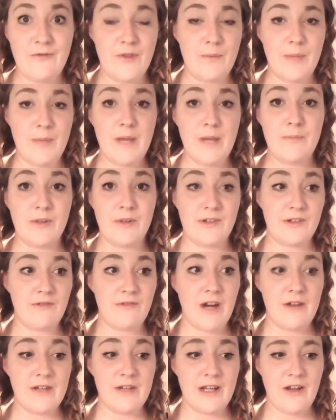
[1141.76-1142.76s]
the people
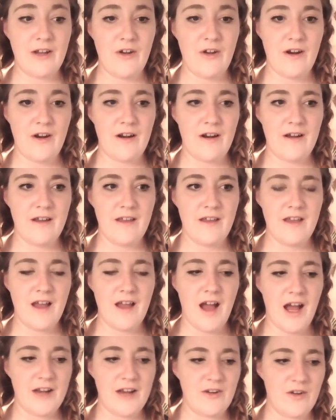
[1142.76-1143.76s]
surrounding her
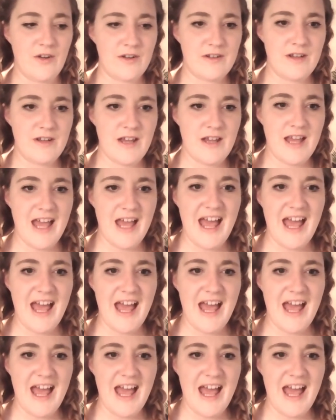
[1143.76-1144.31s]
are not